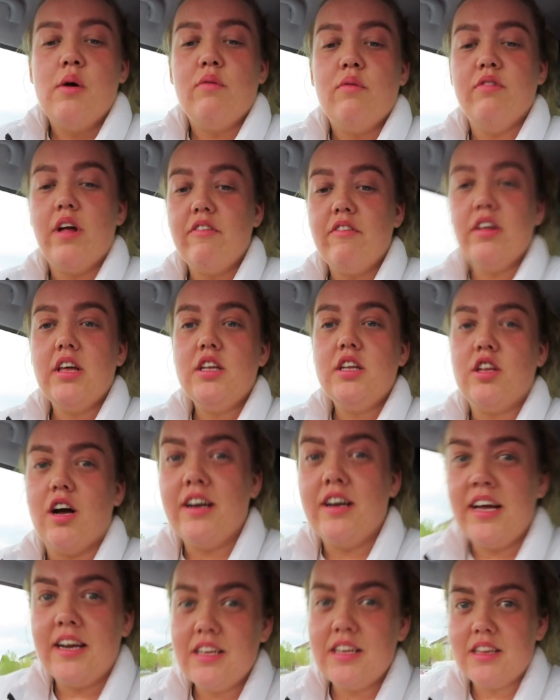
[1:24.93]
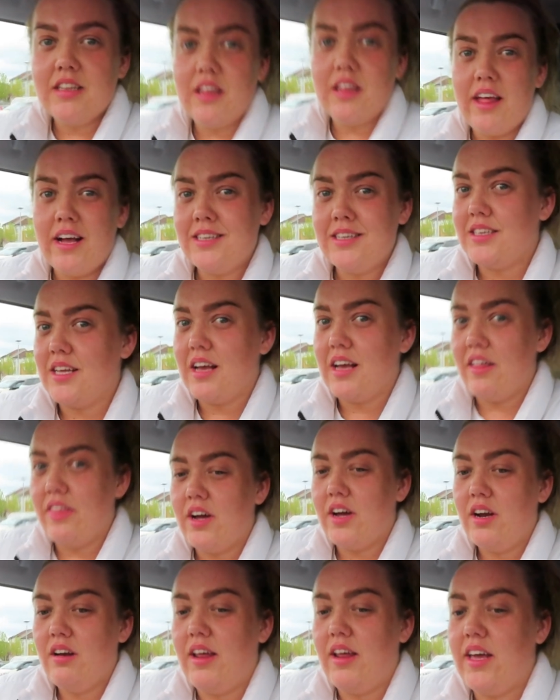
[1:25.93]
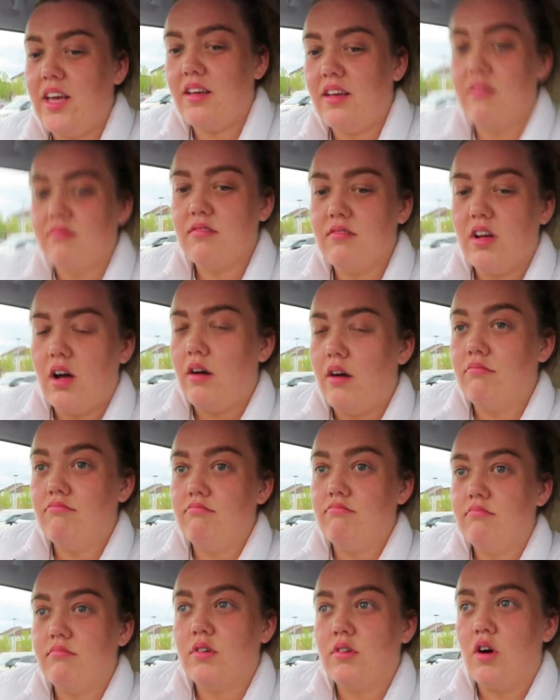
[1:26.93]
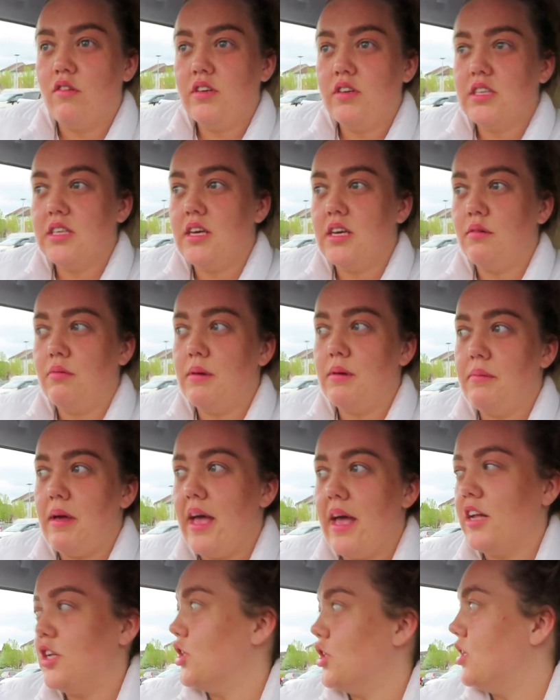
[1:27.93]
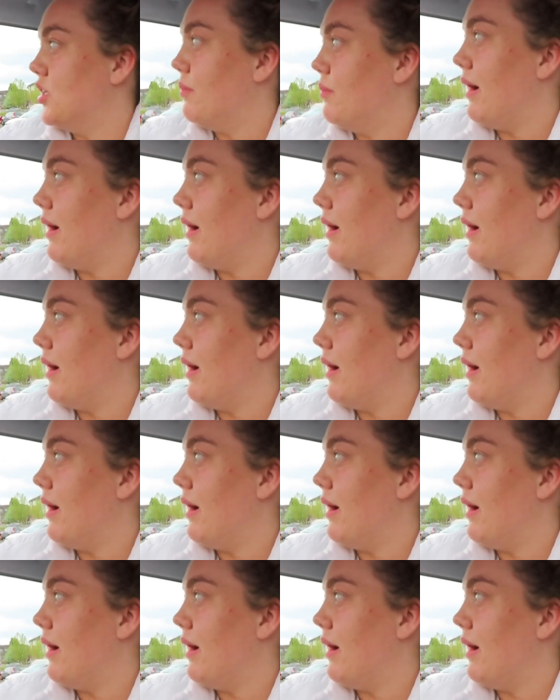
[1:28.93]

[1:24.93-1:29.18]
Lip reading: Not really done anything like this together, like, obviously we met during the